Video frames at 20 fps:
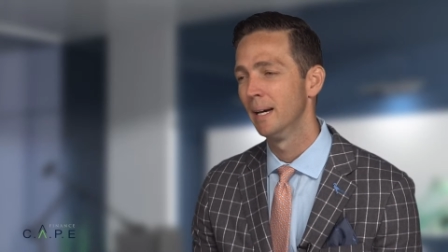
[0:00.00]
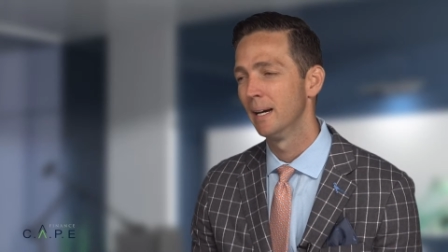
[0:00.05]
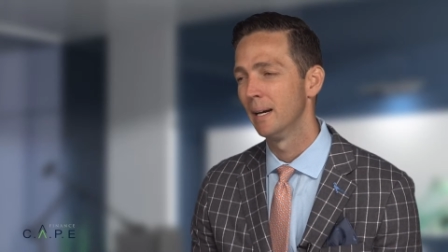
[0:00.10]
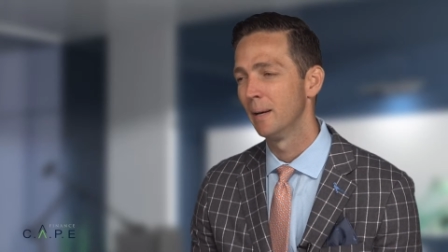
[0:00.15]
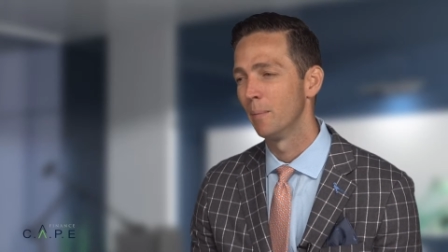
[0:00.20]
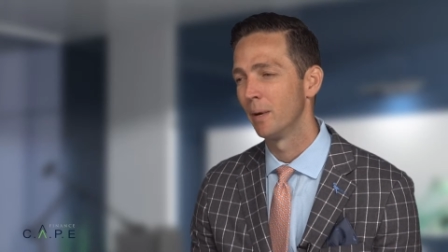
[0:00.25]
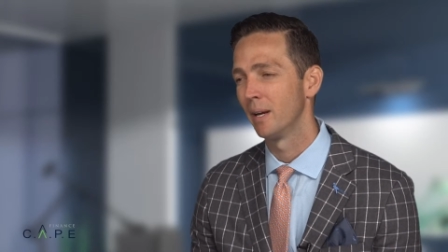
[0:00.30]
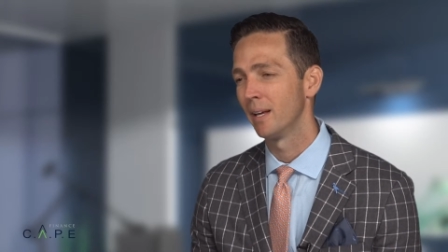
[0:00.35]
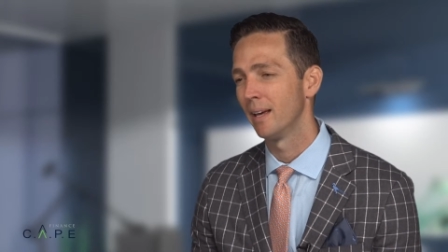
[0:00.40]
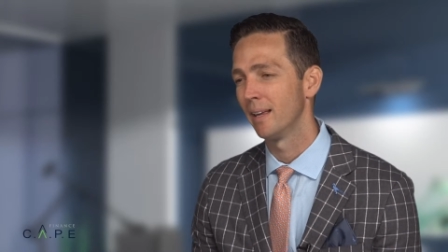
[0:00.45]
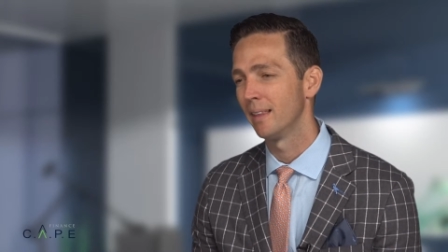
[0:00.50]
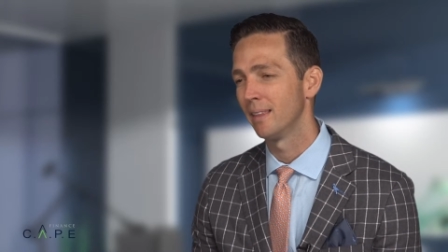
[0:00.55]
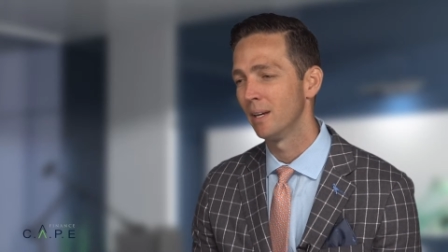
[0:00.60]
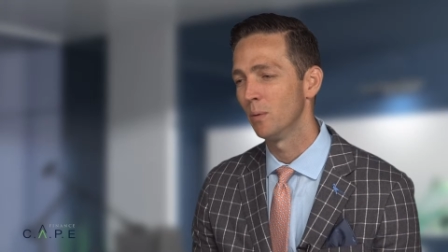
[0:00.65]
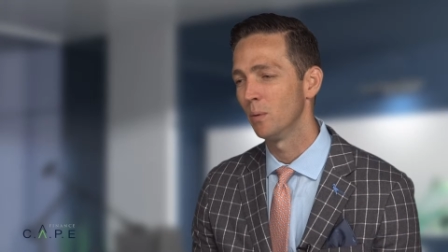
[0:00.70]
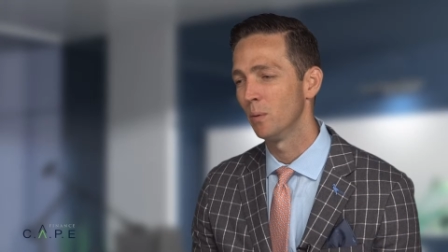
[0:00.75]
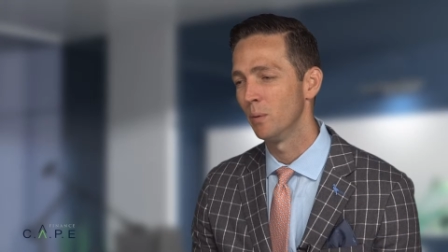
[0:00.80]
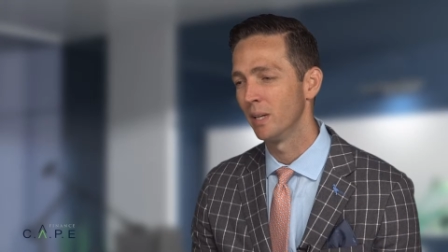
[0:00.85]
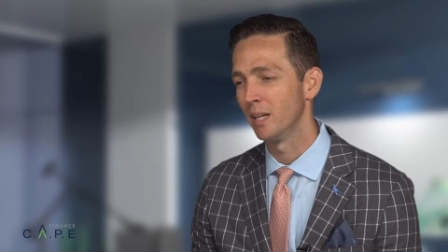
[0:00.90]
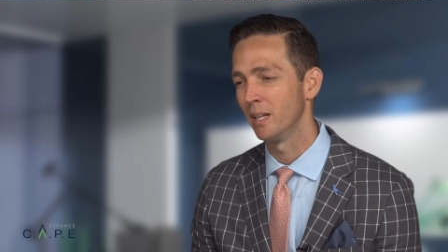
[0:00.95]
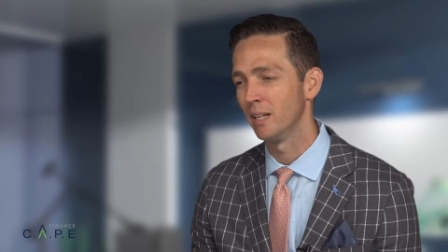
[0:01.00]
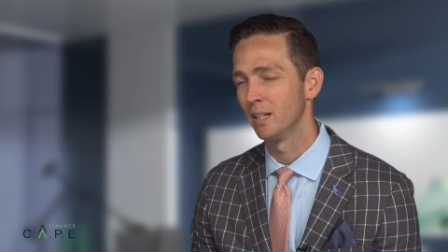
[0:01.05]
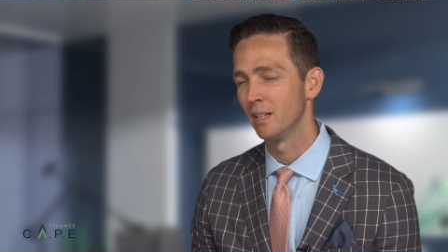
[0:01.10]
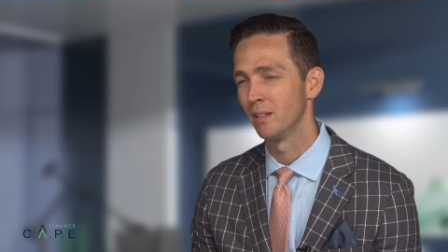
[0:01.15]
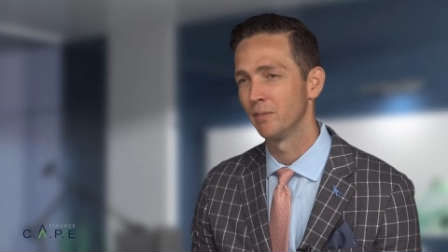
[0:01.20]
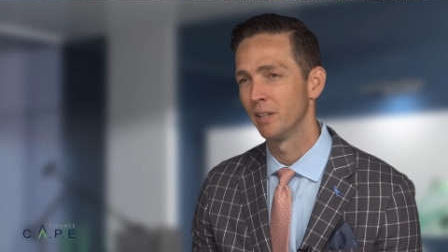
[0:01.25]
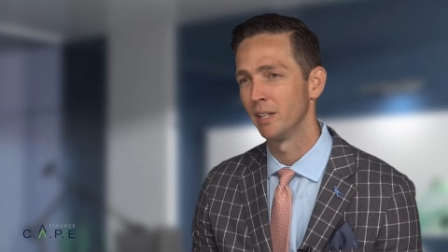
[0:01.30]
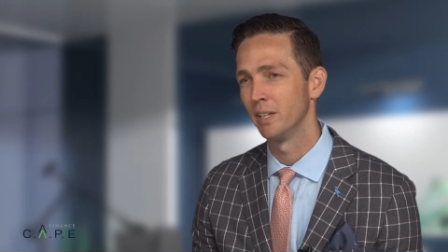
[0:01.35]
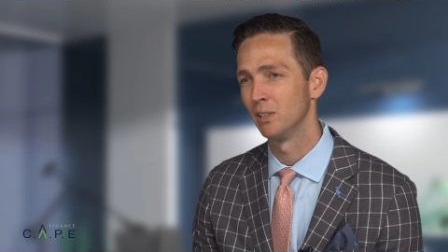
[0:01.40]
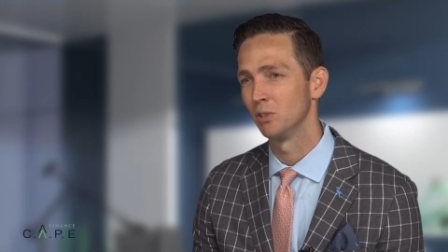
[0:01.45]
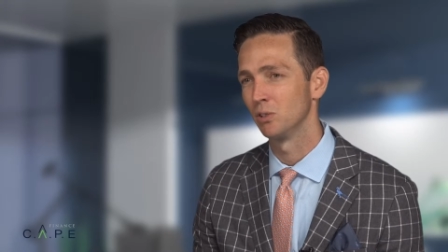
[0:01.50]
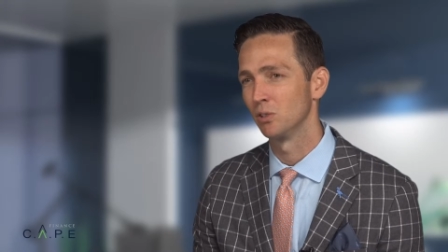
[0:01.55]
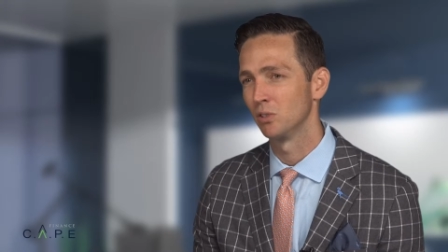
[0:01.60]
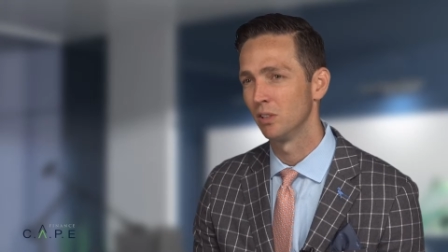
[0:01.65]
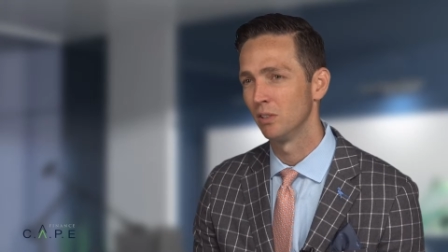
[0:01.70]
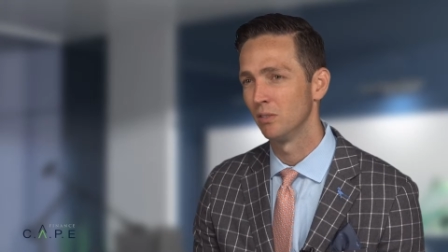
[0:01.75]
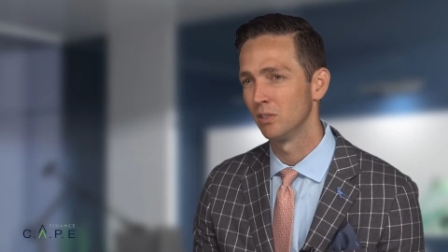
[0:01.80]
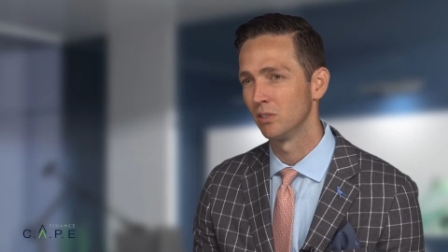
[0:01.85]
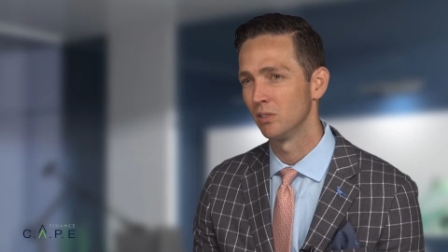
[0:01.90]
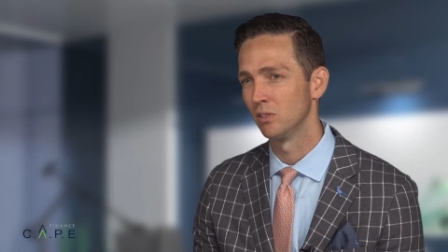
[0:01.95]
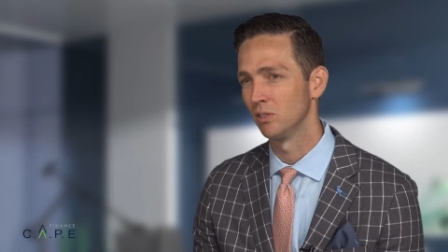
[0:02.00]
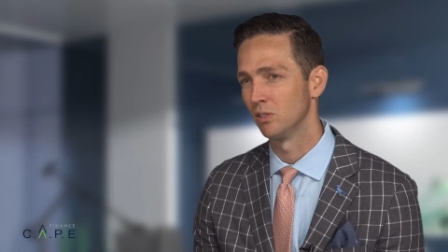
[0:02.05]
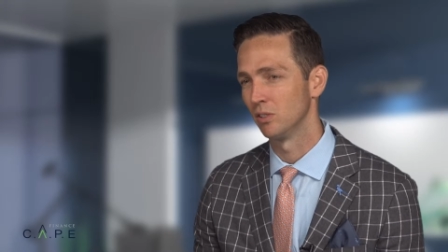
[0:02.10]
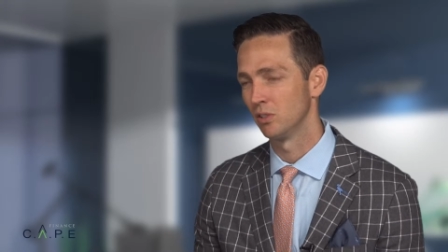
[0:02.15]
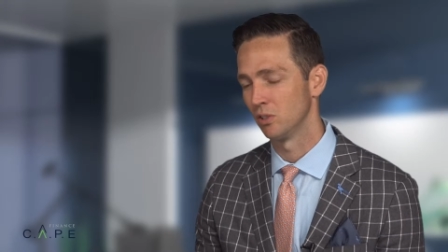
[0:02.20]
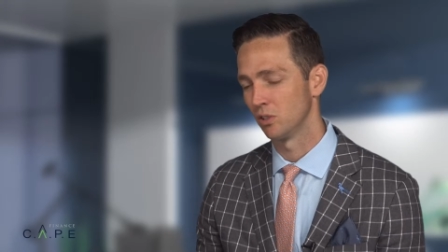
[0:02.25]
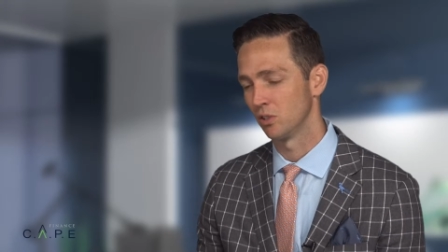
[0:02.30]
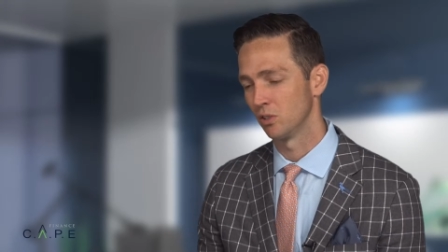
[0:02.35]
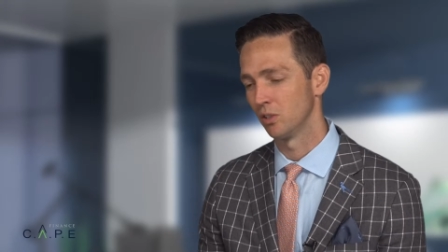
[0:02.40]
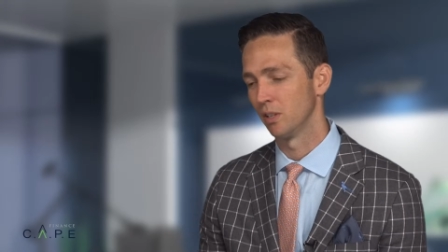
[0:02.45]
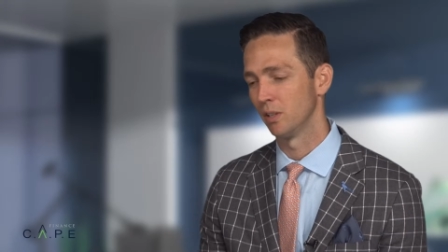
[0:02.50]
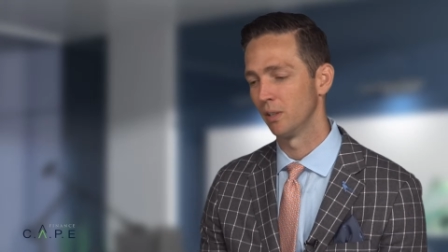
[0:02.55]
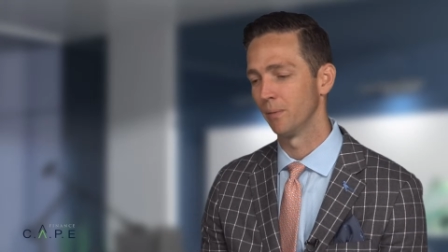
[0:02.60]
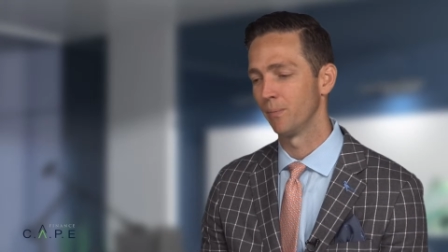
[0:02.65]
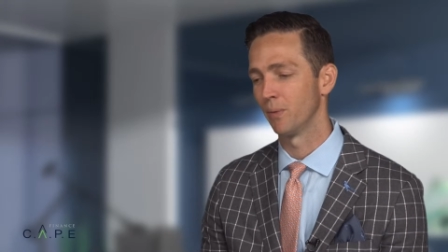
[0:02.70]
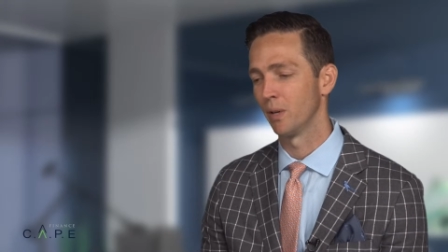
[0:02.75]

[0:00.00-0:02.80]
But I think when we get into the financial services industry